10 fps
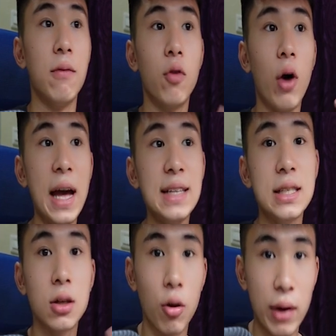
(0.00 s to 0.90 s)
for
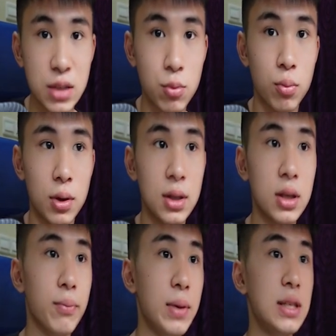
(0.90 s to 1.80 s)
anti-clockwise
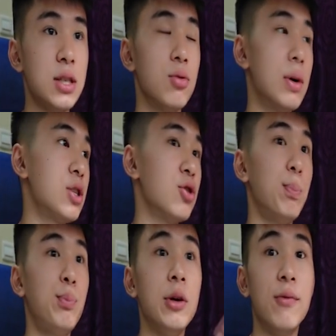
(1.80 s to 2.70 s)
moment means you want to
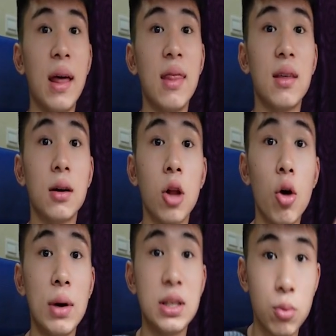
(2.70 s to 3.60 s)
prevent the
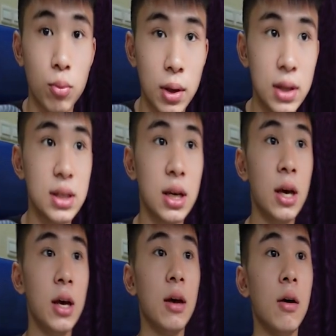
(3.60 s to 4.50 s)
clockwise moment,
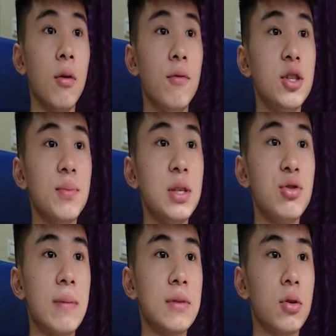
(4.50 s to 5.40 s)
which means
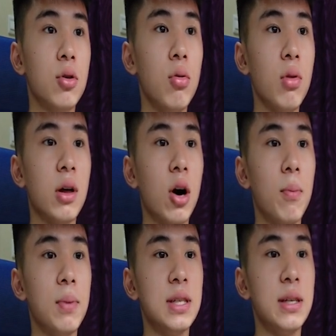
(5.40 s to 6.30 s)
you have to go the
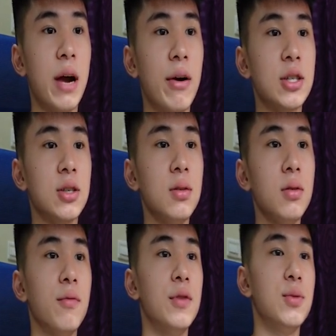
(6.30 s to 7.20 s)
opposite
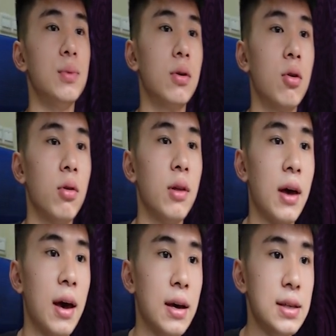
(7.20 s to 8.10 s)
direction, which we call it
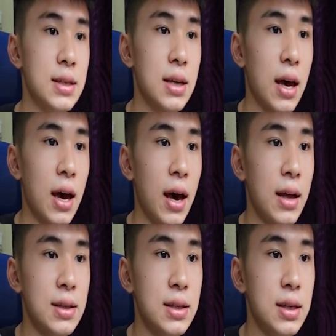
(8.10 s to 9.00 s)
as
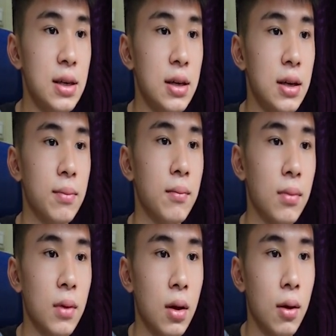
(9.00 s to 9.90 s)

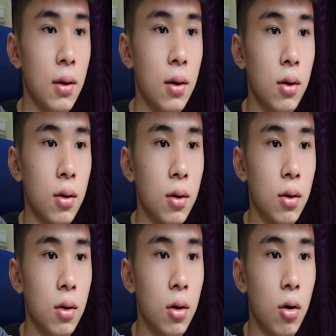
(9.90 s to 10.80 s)

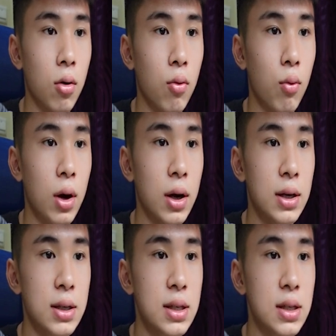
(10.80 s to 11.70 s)

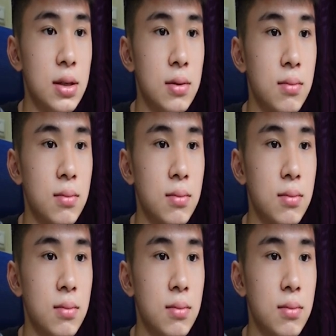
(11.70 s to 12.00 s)
anti-clockwise